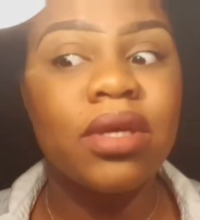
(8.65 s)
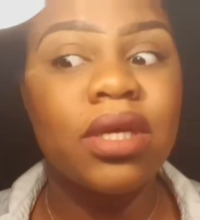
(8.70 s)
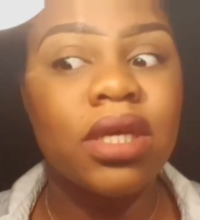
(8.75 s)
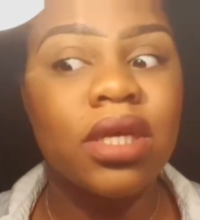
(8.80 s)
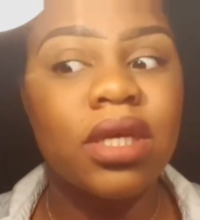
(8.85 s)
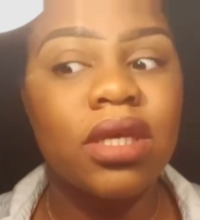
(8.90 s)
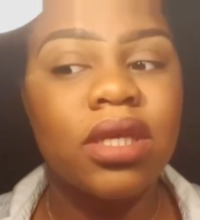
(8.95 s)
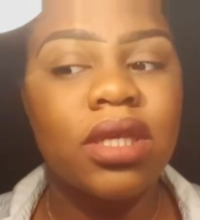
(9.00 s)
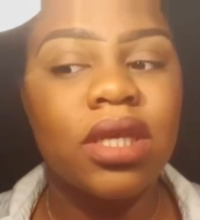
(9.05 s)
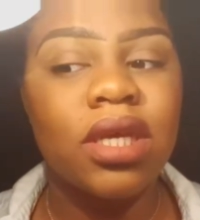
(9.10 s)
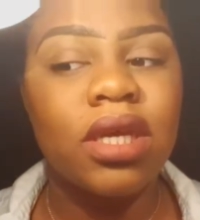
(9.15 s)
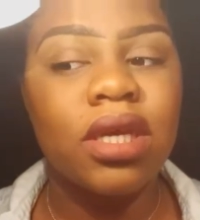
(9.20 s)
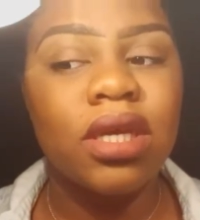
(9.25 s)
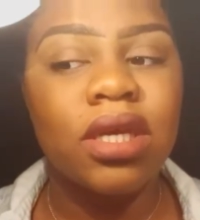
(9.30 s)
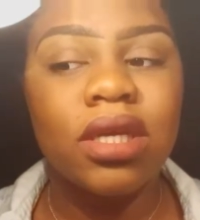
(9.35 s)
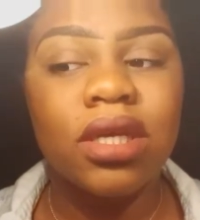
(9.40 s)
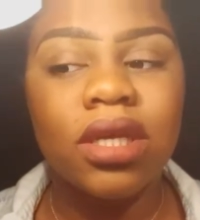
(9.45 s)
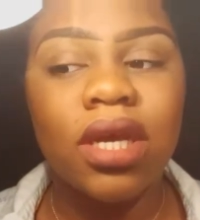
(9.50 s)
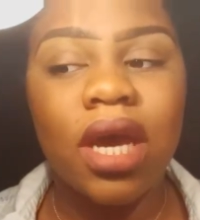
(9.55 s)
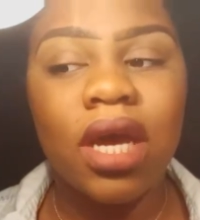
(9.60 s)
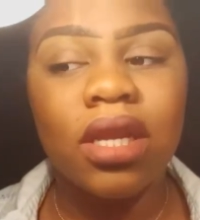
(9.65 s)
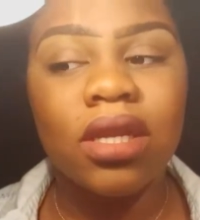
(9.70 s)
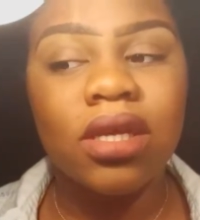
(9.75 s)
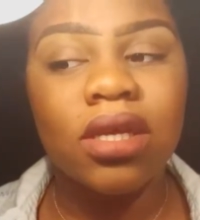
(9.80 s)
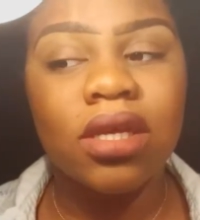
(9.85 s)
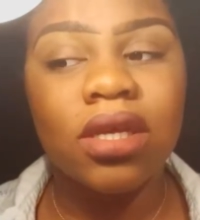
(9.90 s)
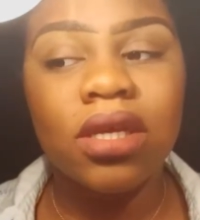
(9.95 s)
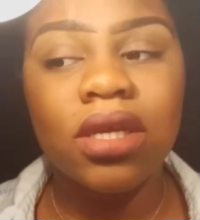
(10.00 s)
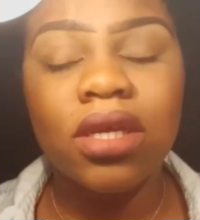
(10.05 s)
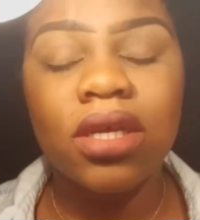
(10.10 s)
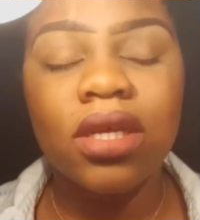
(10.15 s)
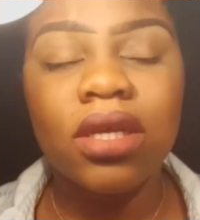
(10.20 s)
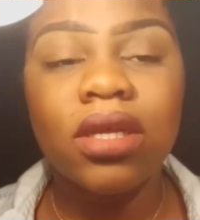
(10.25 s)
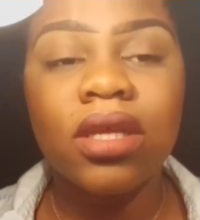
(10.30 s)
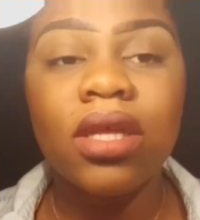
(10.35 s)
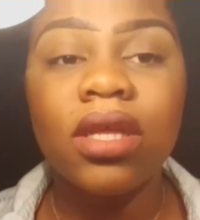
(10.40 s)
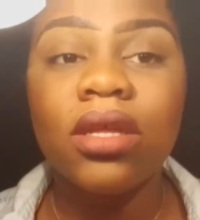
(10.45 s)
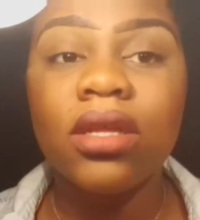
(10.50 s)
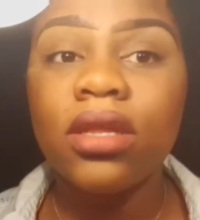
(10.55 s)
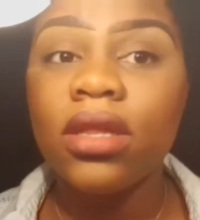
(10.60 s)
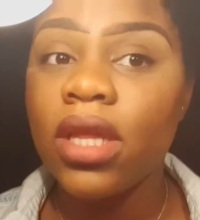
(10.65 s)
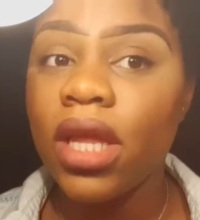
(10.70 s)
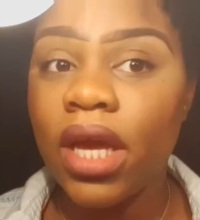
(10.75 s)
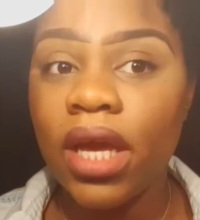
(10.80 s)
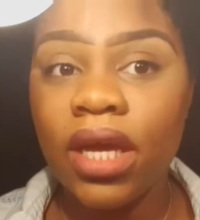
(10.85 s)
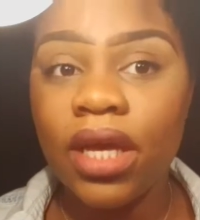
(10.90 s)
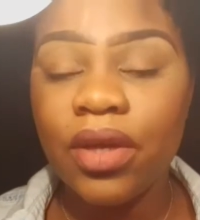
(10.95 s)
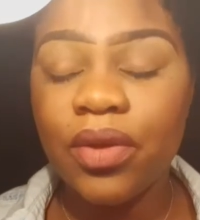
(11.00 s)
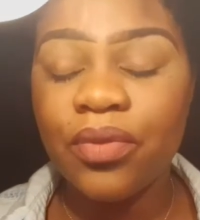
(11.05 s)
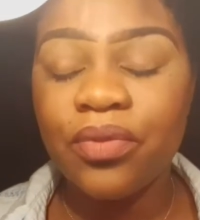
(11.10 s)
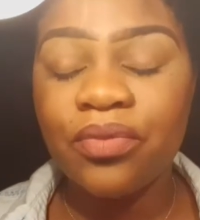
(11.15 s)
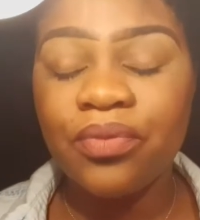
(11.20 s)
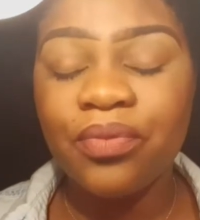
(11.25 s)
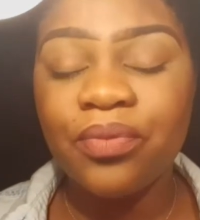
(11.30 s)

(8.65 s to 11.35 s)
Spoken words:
because it is kind of late,